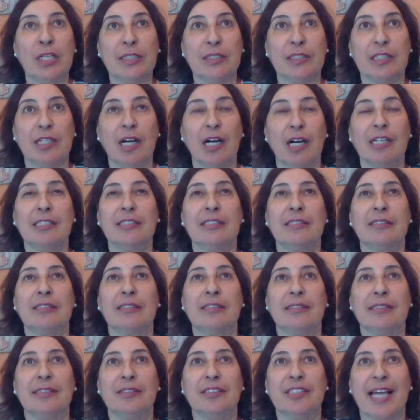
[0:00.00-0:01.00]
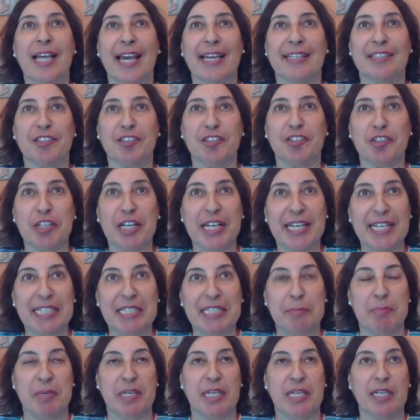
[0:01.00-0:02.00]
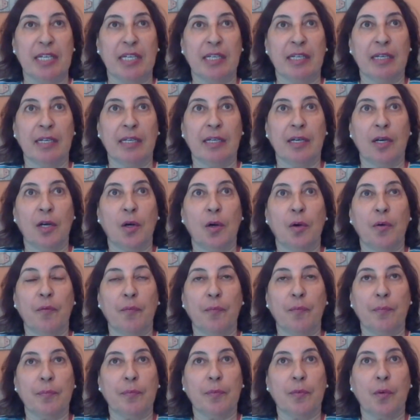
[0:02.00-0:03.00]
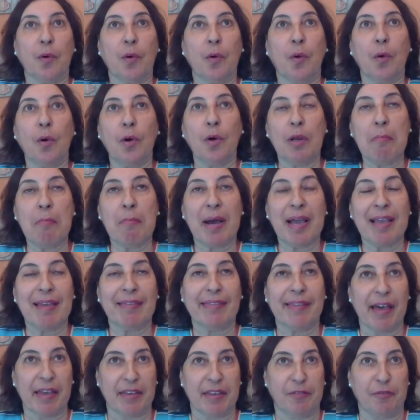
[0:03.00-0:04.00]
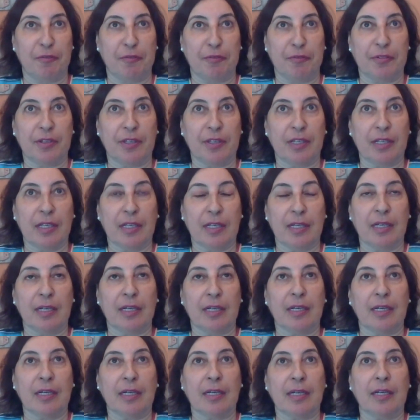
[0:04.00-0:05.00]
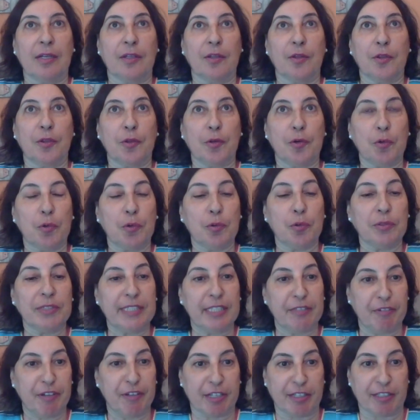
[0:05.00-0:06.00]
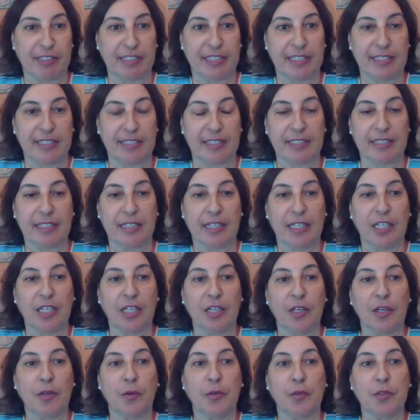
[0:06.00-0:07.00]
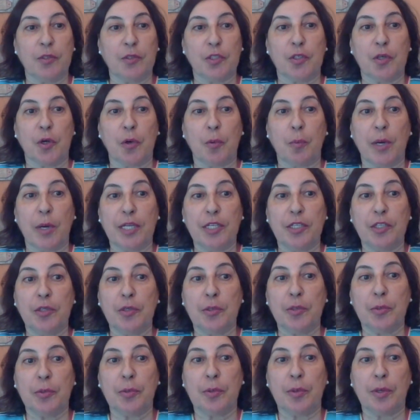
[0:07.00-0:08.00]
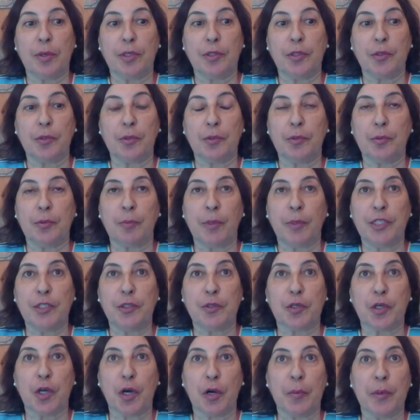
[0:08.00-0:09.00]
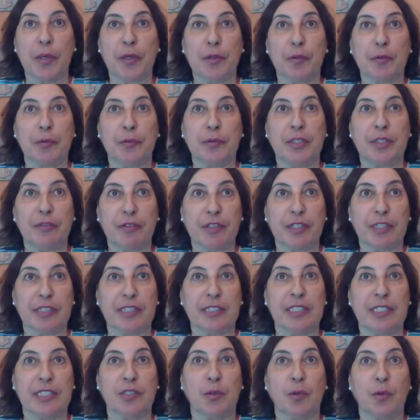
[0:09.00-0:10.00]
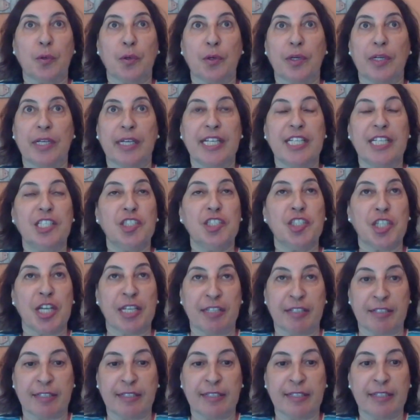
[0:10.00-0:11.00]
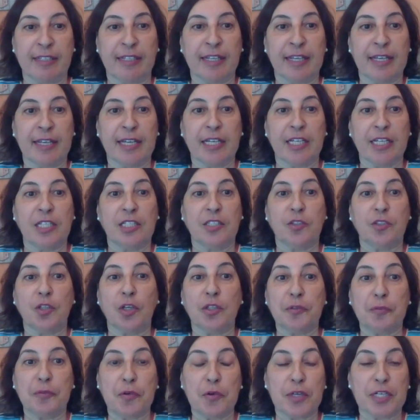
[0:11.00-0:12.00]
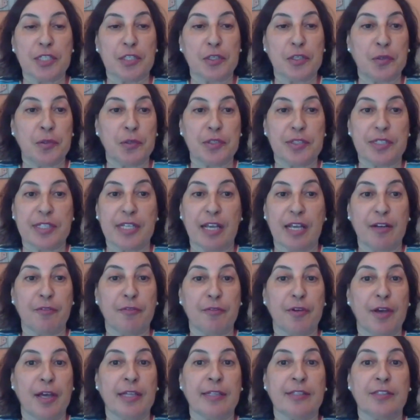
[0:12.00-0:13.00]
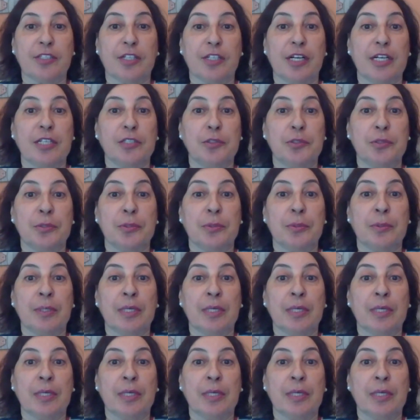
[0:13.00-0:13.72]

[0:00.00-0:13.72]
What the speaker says: God had trained me all my life through difficulties. So when you're going through difficulties, or in general, don't focus on yourself and try to